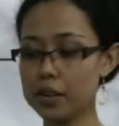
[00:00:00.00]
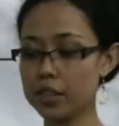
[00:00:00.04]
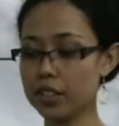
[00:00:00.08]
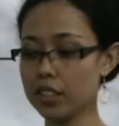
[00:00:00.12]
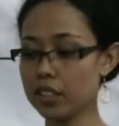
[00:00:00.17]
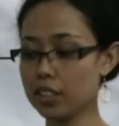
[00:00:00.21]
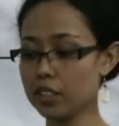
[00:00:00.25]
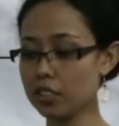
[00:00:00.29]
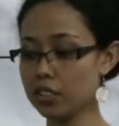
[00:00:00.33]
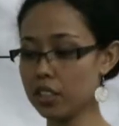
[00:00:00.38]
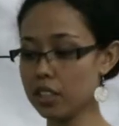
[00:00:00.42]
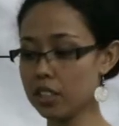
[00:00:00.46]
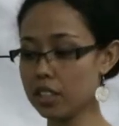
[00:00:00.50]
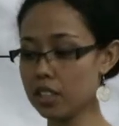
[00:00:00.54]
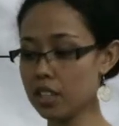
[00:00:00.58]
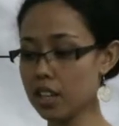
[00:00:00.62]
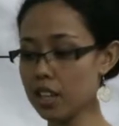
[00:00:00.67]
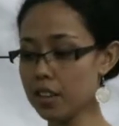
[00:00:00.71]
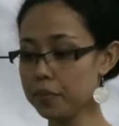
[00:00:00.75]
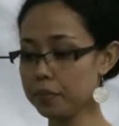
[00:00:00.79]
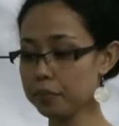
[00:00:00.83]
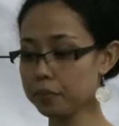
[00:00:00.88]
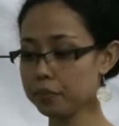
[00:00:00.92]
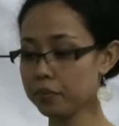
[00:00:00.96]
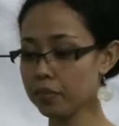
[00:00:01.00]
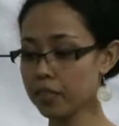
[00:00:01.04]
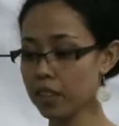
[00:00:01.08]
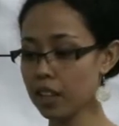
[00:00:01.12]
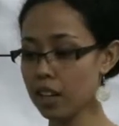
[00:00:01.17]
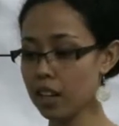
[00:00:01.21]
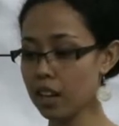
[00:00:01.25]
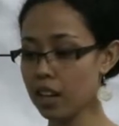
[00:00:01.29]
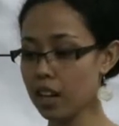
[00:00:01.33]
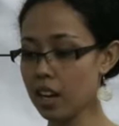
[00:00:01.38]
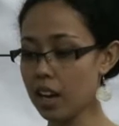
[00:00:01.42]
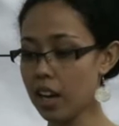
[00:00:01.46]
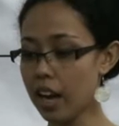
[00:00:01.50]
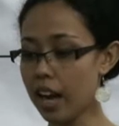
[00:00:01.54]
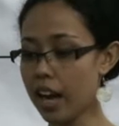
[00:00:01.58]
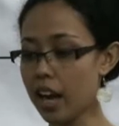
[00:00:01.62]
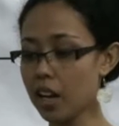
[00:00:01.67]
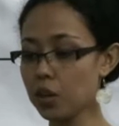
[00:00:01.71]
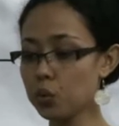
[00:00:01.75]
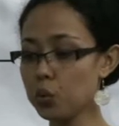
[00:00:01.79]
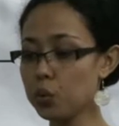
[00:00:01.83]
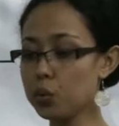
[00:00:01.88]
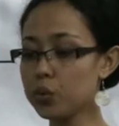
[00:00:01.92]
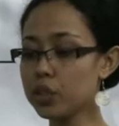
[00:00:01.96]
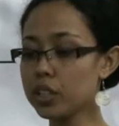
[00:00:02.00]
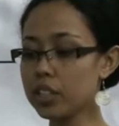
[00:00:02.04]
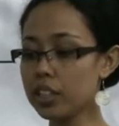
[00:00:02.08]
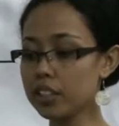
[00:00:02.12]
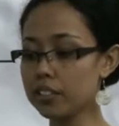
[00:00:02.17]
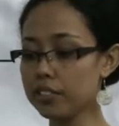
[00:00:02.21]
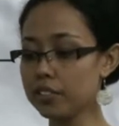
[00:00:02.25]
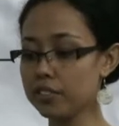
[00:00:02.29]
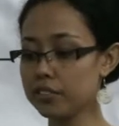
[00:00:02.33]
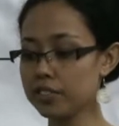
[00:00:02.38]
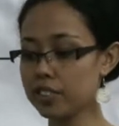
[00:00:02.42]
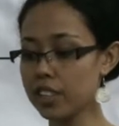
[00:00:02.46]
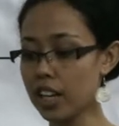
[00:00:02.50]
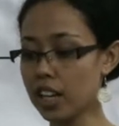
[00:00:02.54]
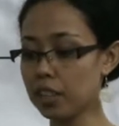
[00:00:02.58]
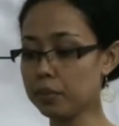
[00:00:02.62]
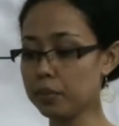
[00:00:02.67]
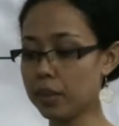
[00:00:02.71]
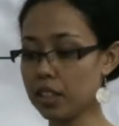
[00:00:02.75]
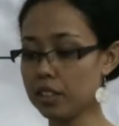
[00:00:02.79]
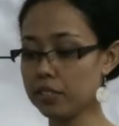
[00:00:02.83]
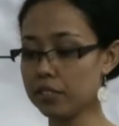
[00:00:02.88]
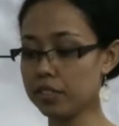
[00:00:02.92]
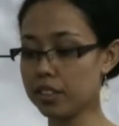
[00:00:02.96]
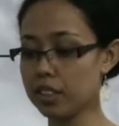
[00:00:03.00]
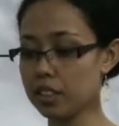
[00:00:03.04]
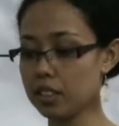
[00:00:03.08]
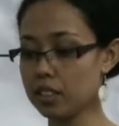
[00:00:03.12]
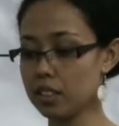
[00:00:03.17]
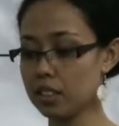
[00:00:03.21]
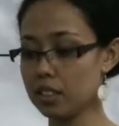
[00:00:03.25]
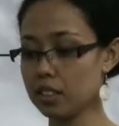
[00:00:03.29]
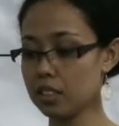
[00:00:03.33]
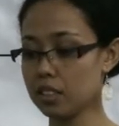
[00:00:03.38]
in Indonesia, and we would give child benefit